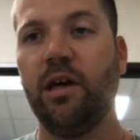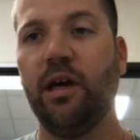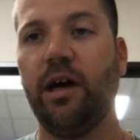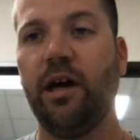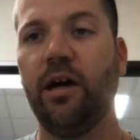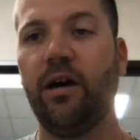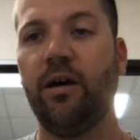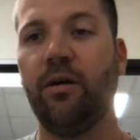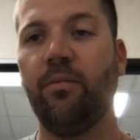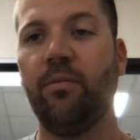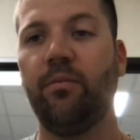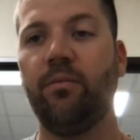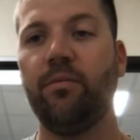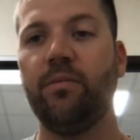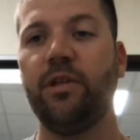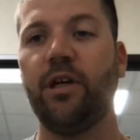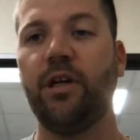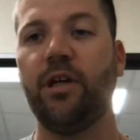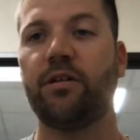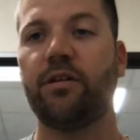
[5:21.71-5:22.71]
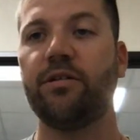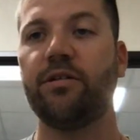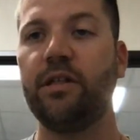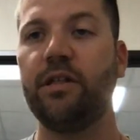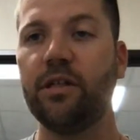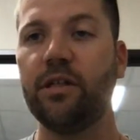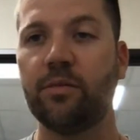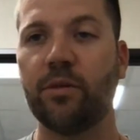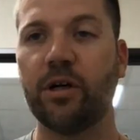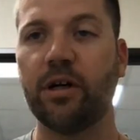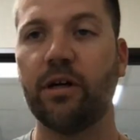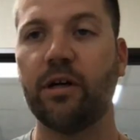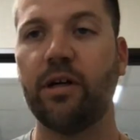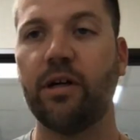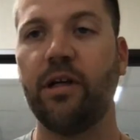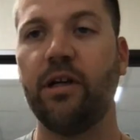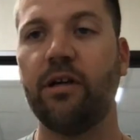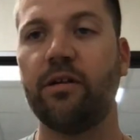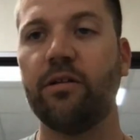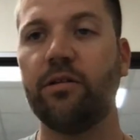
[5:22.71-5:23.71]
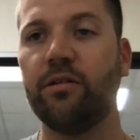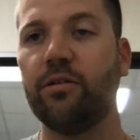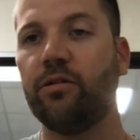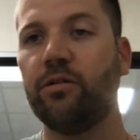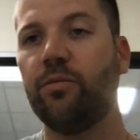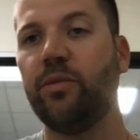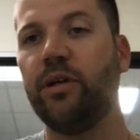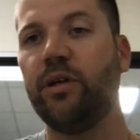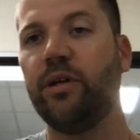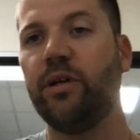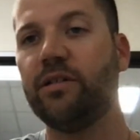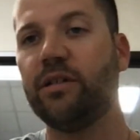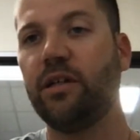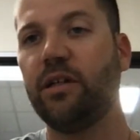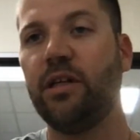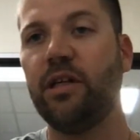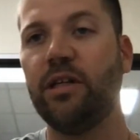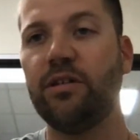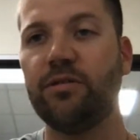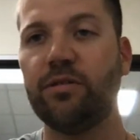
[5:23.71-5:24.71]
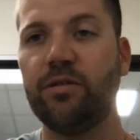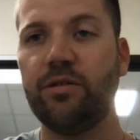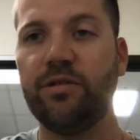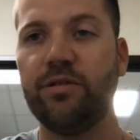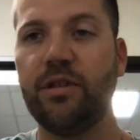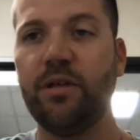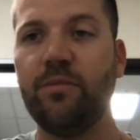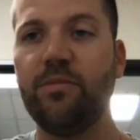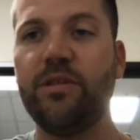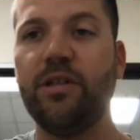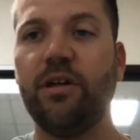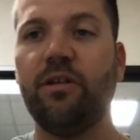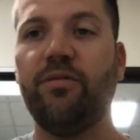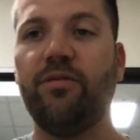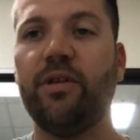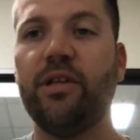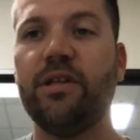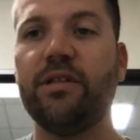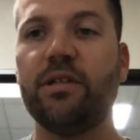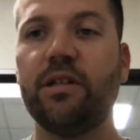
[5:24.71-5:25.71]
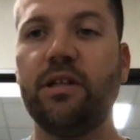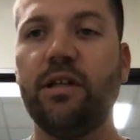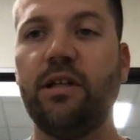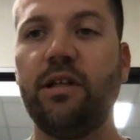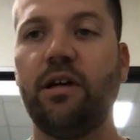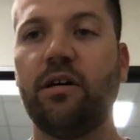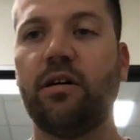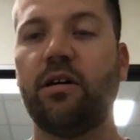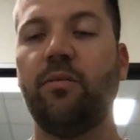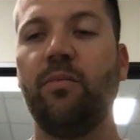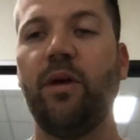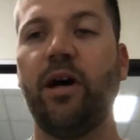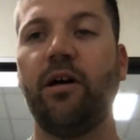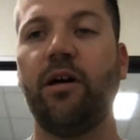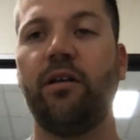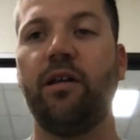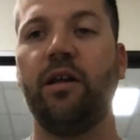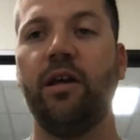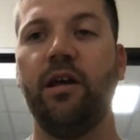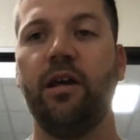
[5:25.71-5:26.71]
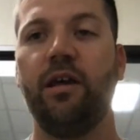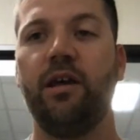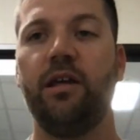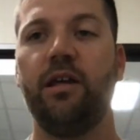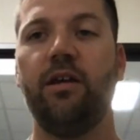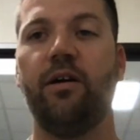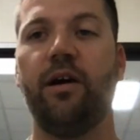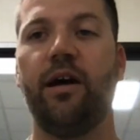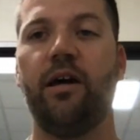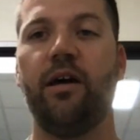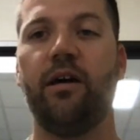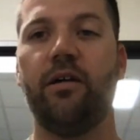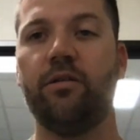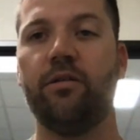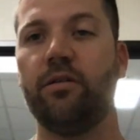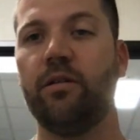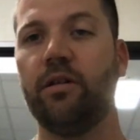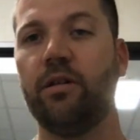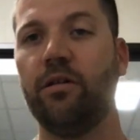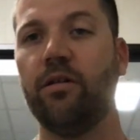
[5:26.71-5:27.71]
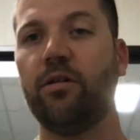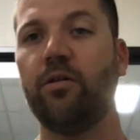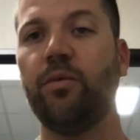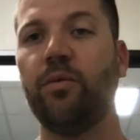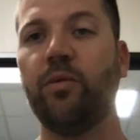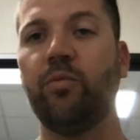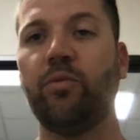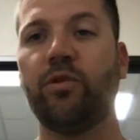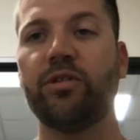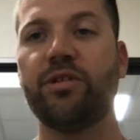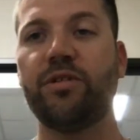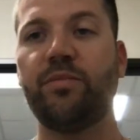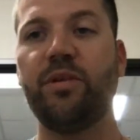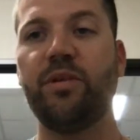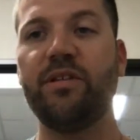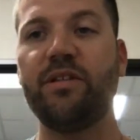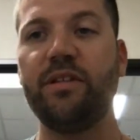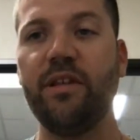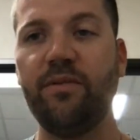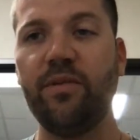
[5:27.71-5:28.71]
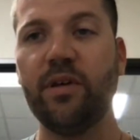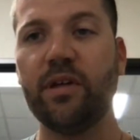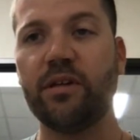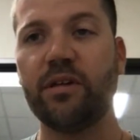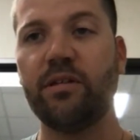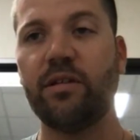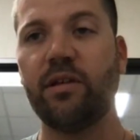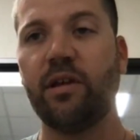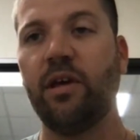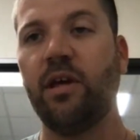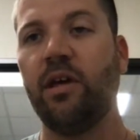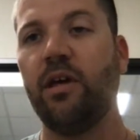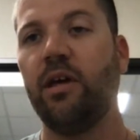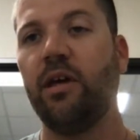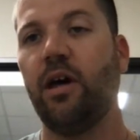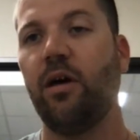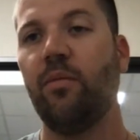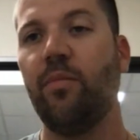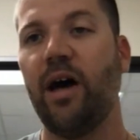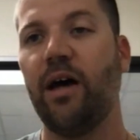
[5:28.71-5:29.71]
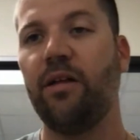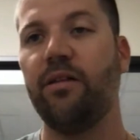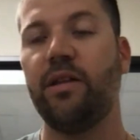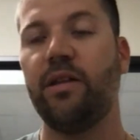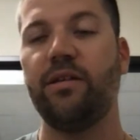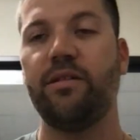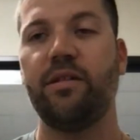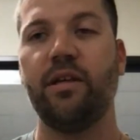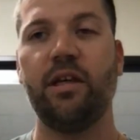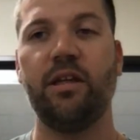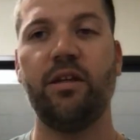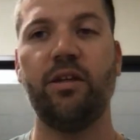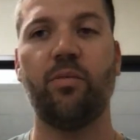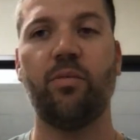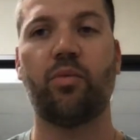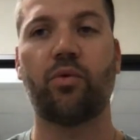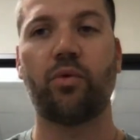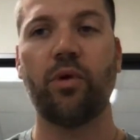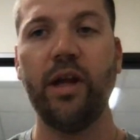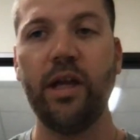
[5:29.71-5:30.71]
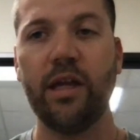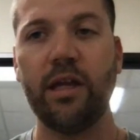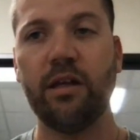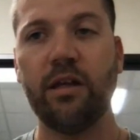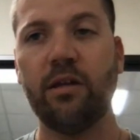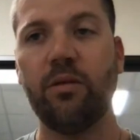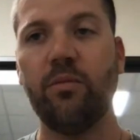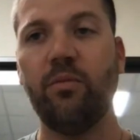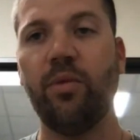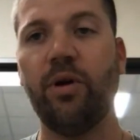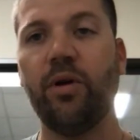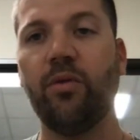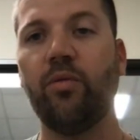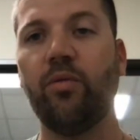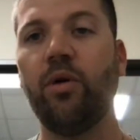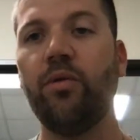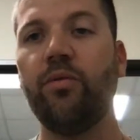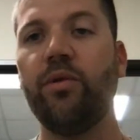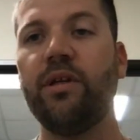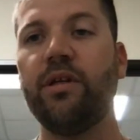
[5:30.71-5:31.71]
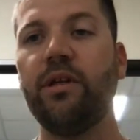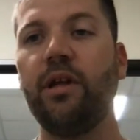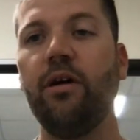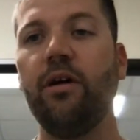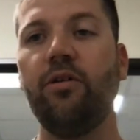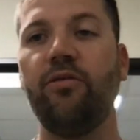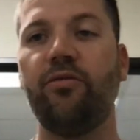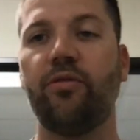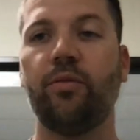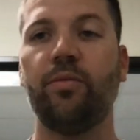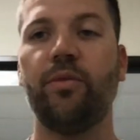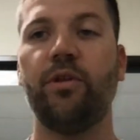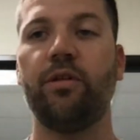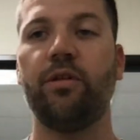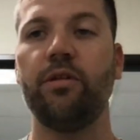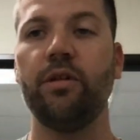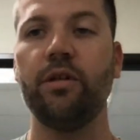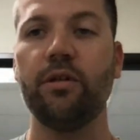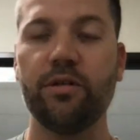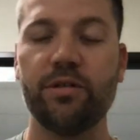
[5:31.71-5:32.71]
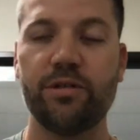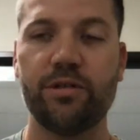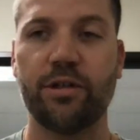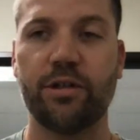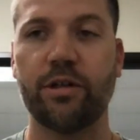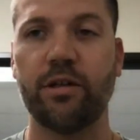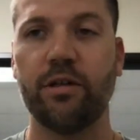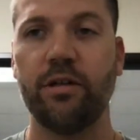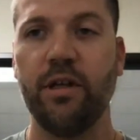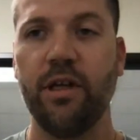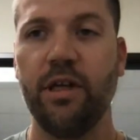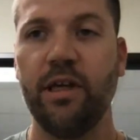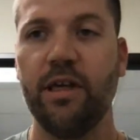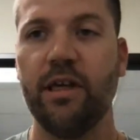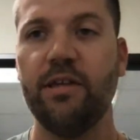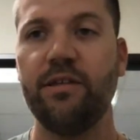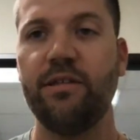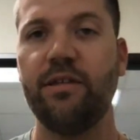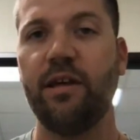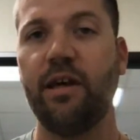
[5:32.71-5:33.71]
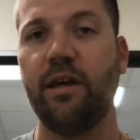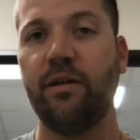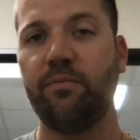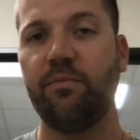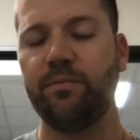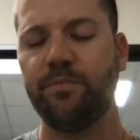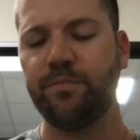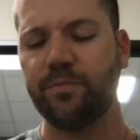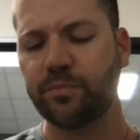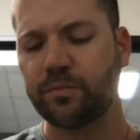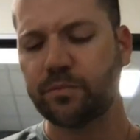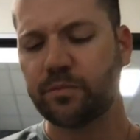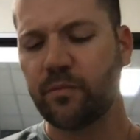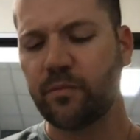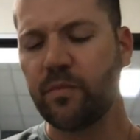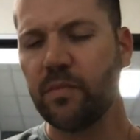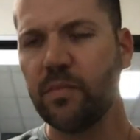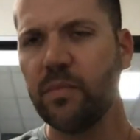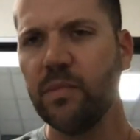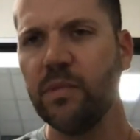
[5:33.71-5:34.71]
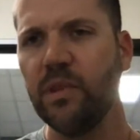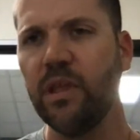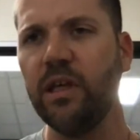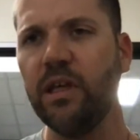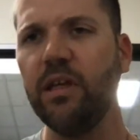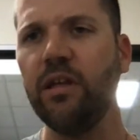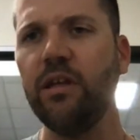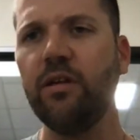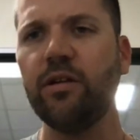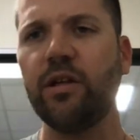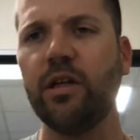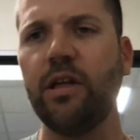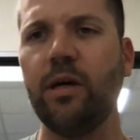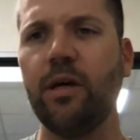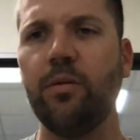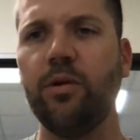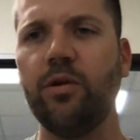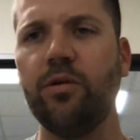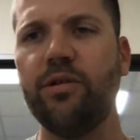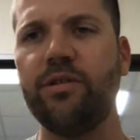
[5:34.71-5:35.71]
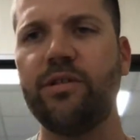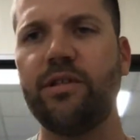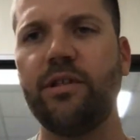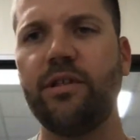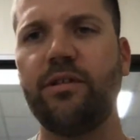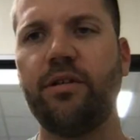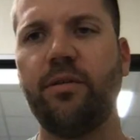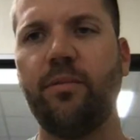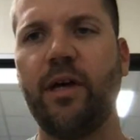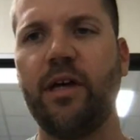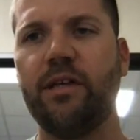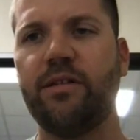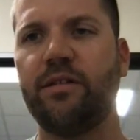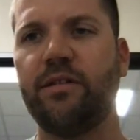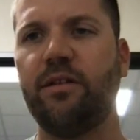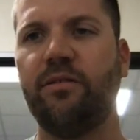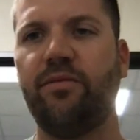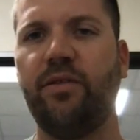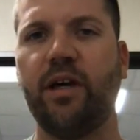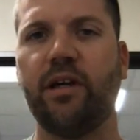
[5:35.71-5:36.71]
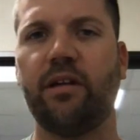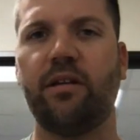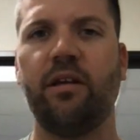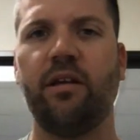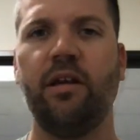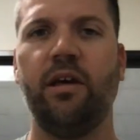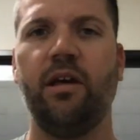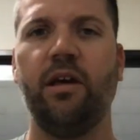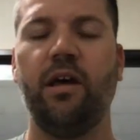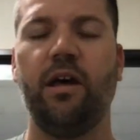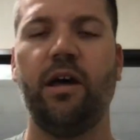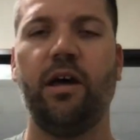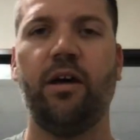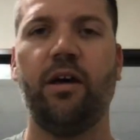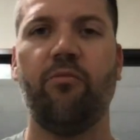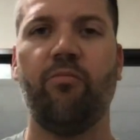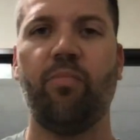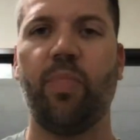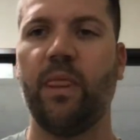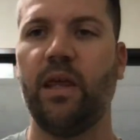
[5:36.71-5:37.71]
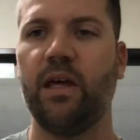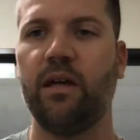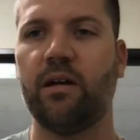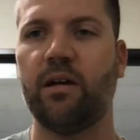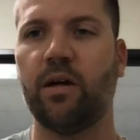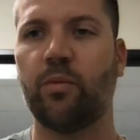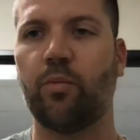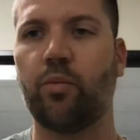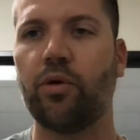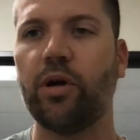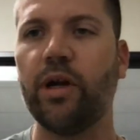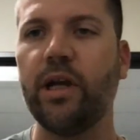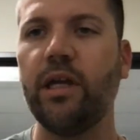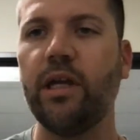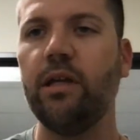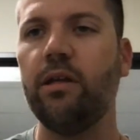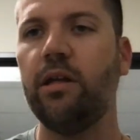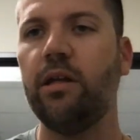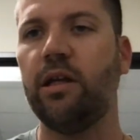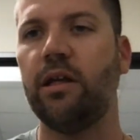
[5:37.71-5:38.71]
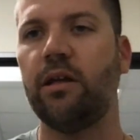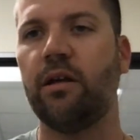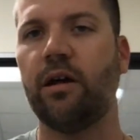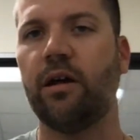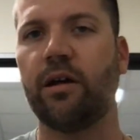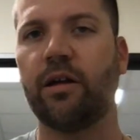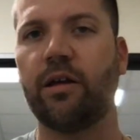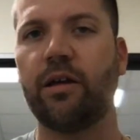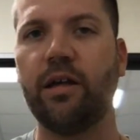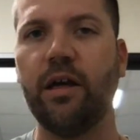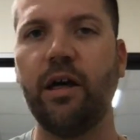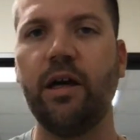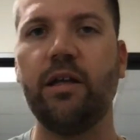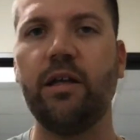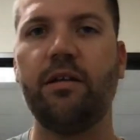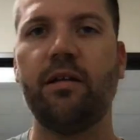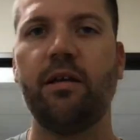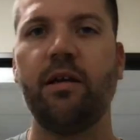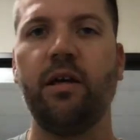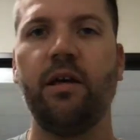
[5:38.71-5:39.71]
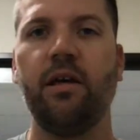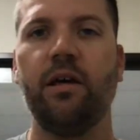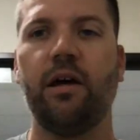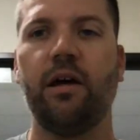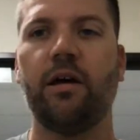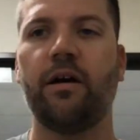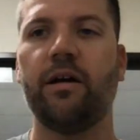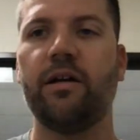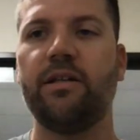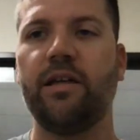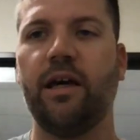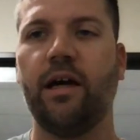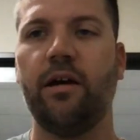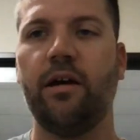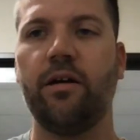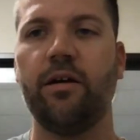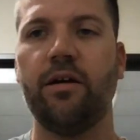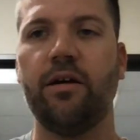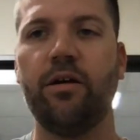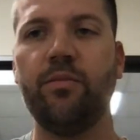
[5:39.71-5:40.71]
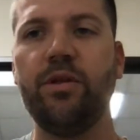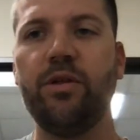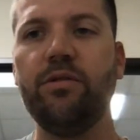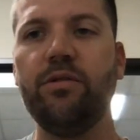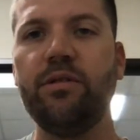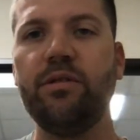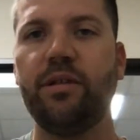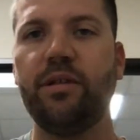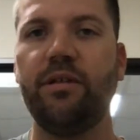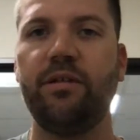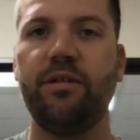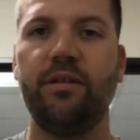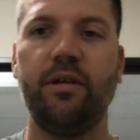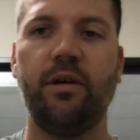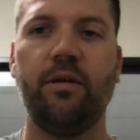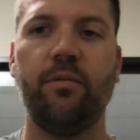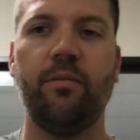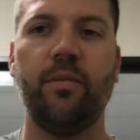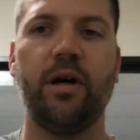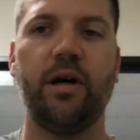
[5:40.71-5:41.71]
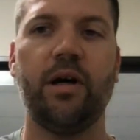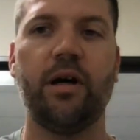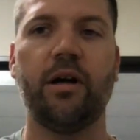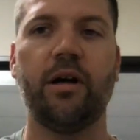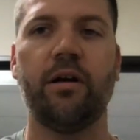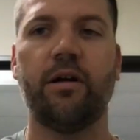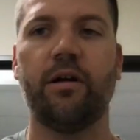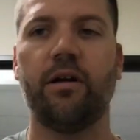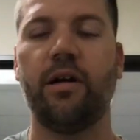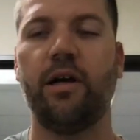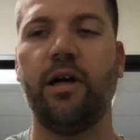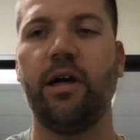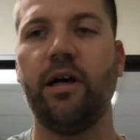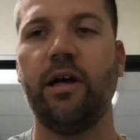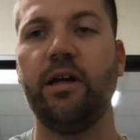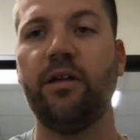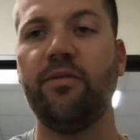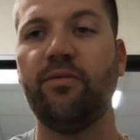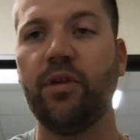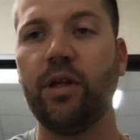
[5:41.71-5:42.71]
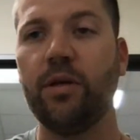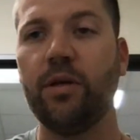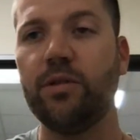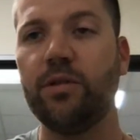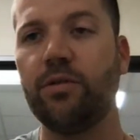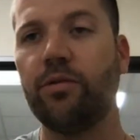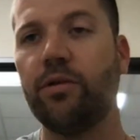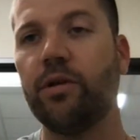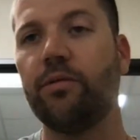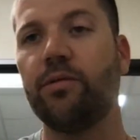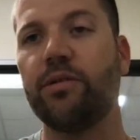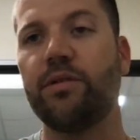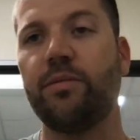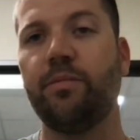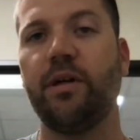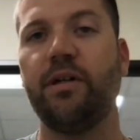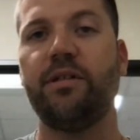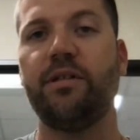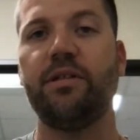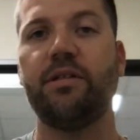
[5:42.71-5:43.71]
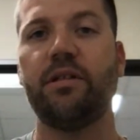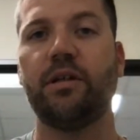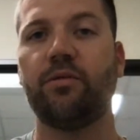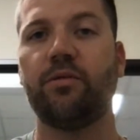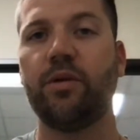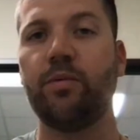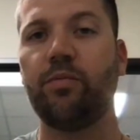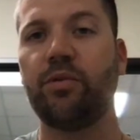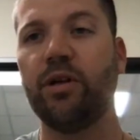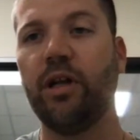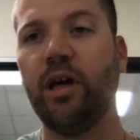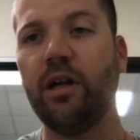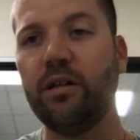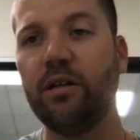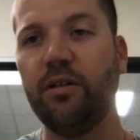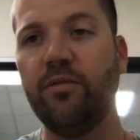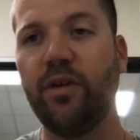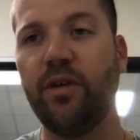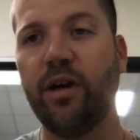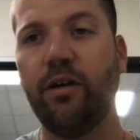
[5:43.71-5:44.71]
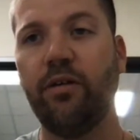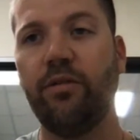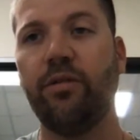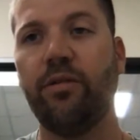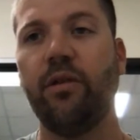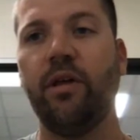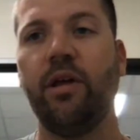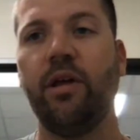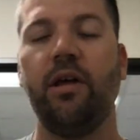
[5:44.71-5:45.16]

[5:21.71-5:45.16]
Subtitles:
Dr. Cedermark here in a little bit is going to introduce himself, and he's going to talk about, a little bit more specifics about this in the brain. But what we know from the literature is that the endocannabinoid system has an effect in our brain, in our gut, our entire immune system, our inflammatory responses, our reproductive health.